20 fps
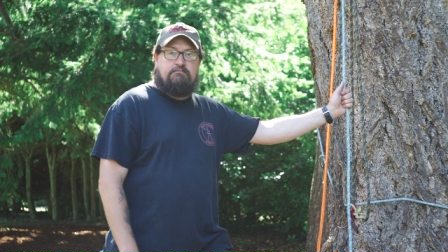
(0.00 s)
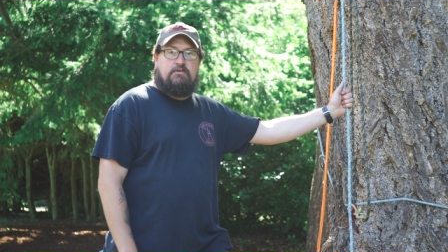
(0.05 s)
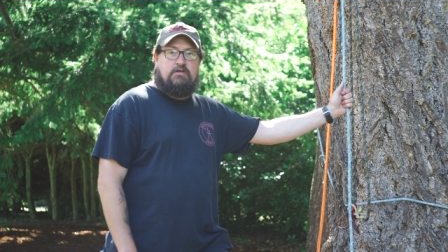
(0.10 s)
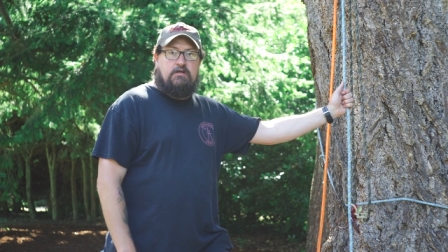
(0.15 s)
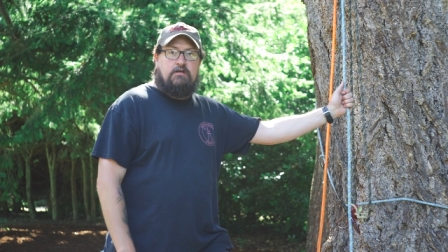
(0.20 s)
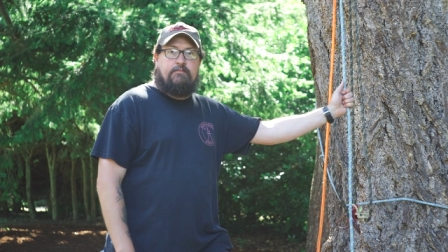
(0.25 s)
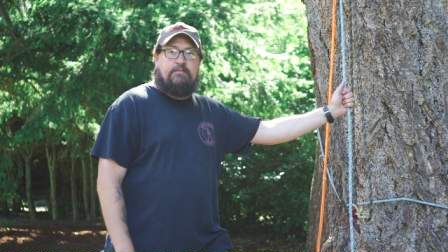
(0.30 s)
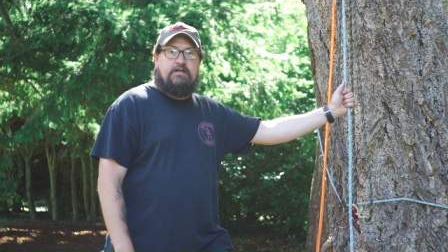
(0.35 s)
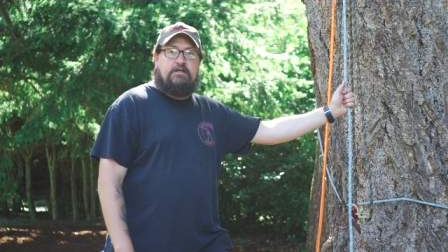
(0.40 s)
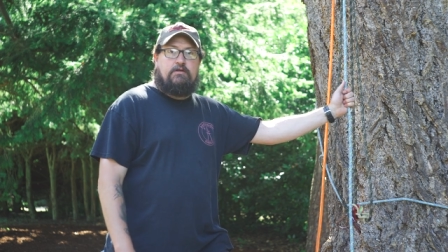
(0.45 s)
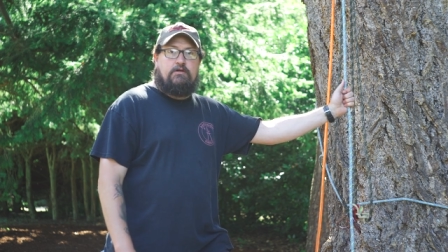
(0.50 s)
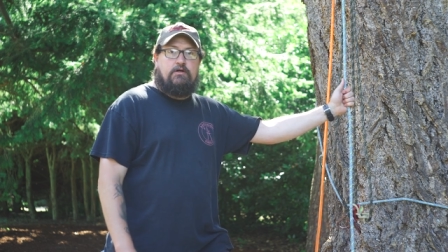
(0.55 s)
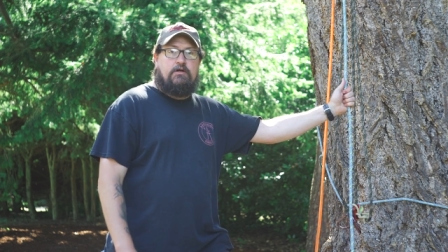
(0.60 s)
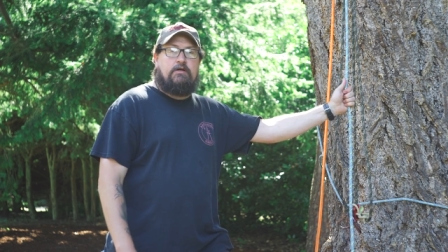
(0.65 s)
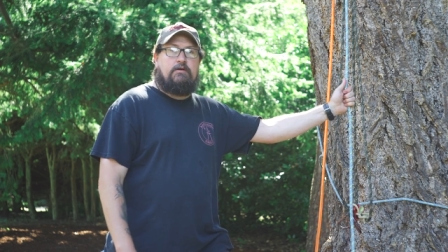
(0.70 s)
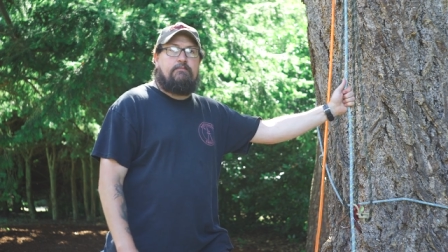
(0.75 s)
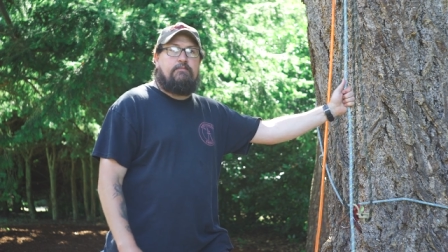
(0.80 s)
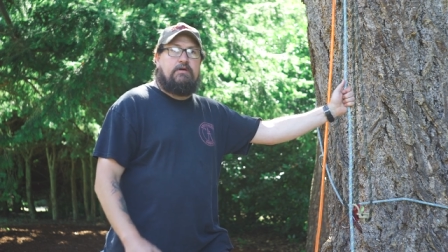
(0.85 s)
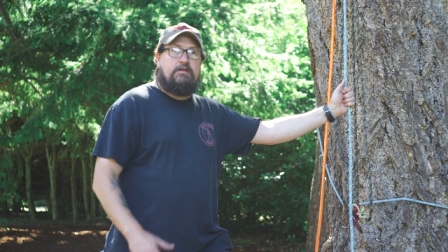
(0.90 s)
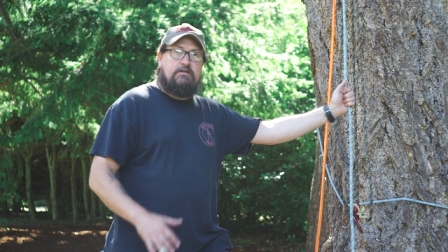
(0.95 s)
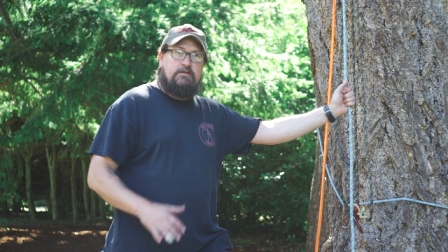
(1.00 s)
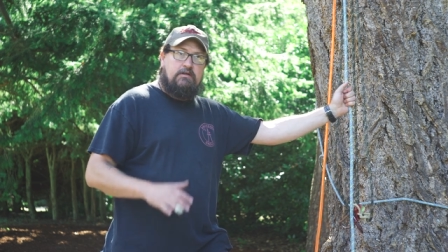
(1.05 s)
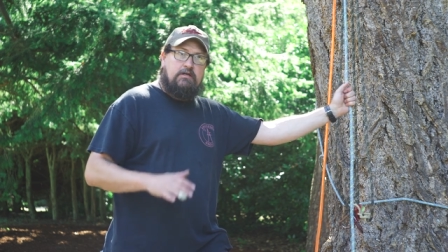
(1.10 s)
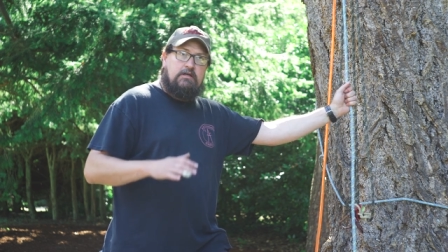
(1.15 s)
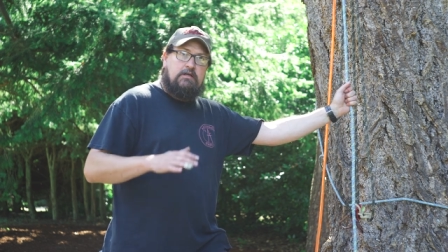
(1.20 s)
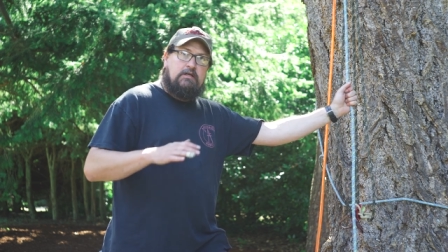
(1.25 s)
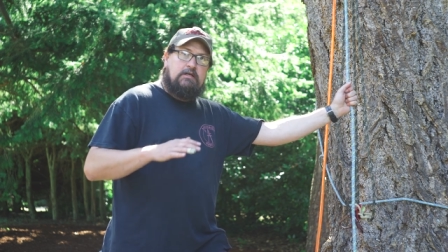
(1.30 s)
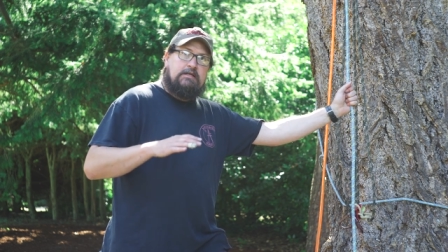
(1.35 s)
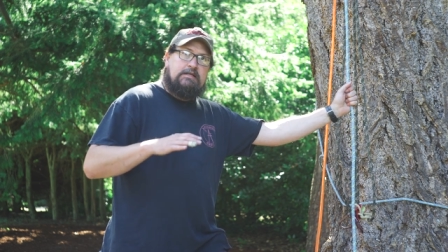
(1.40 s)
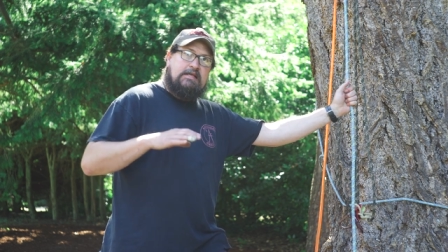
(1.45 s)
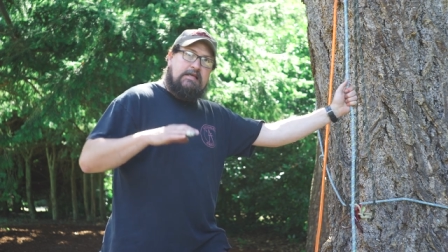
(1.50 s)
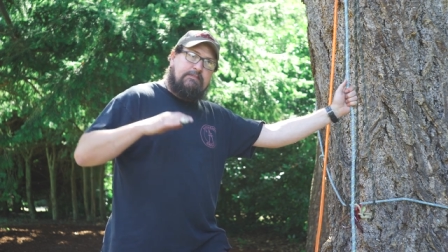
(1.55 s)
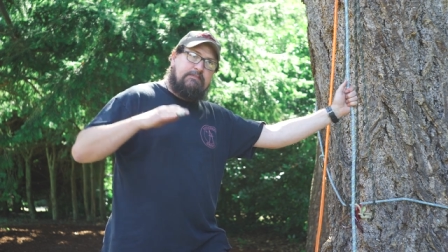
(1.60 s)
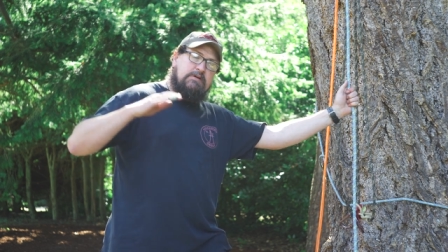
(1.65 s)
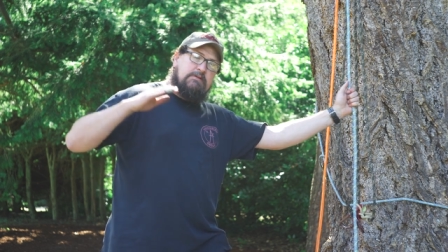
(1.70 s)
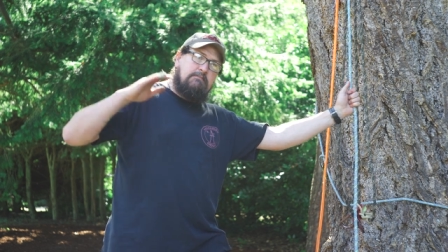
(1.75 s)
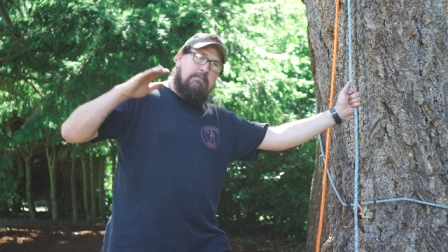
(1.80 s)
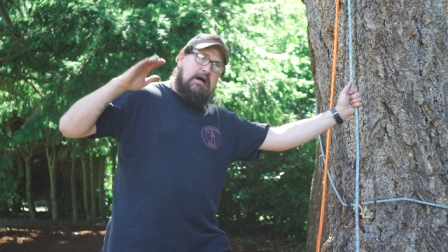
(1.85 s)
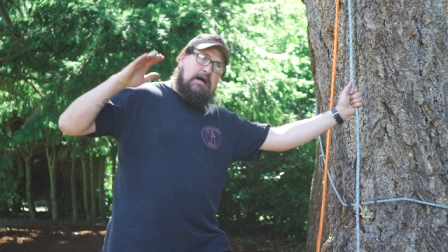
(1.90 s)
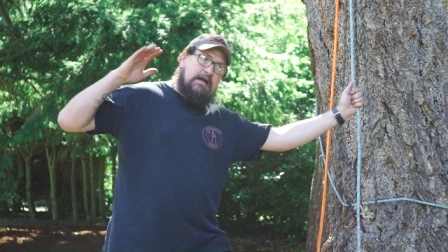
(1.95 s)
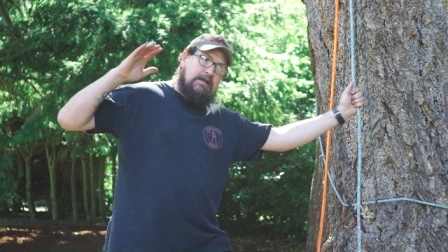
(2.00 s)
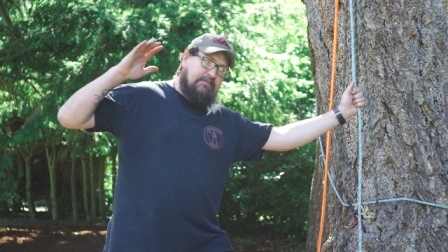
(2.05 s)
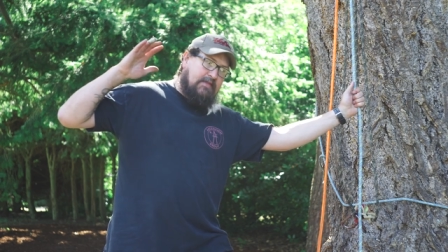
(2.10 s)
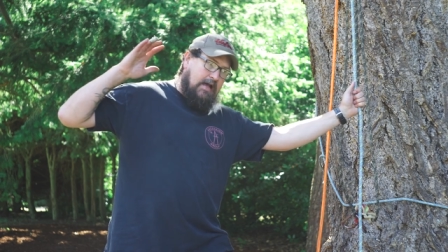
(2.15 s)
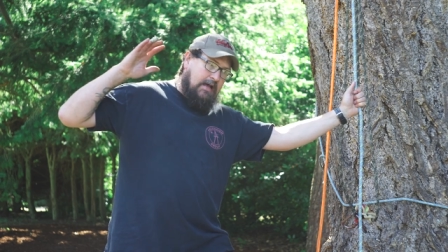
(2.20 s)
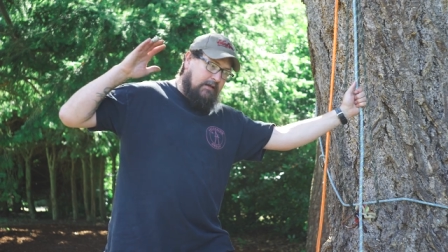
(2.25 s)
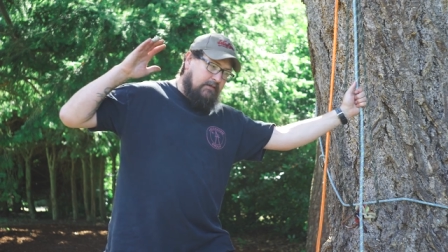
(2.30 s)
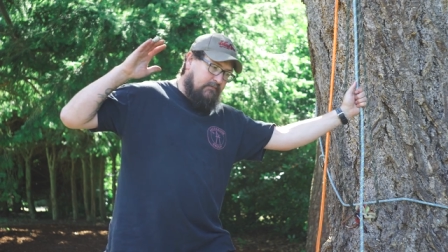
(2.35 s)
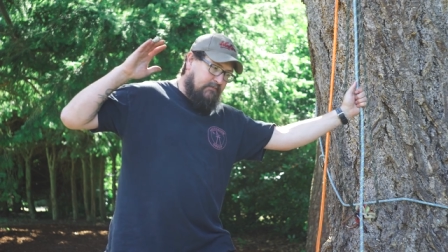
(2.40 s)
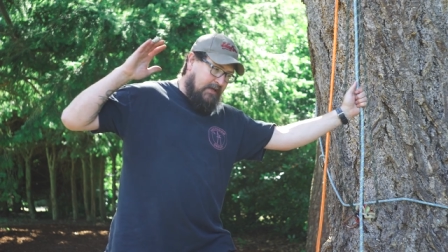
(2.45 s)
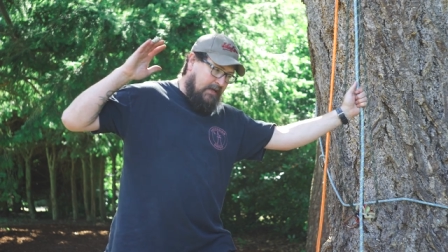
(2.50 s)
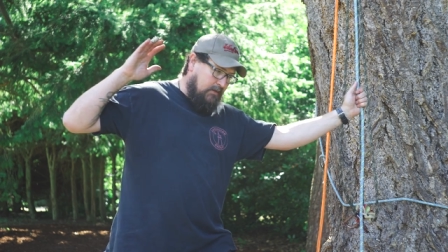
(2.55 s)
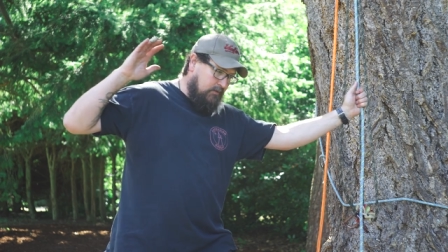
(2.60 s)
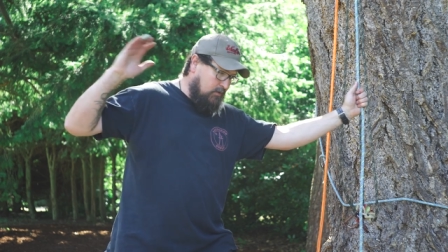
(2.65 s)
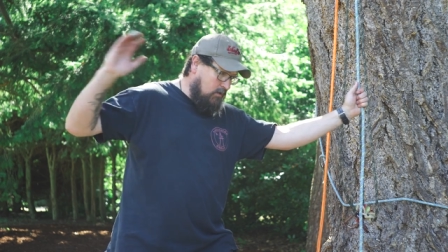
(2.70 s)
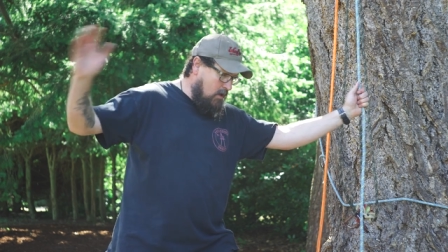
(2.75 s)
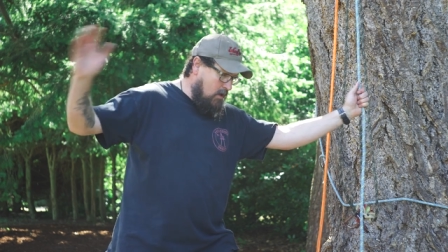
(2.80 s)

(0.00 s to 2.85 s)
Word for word: gonna be good, but keep in mind that that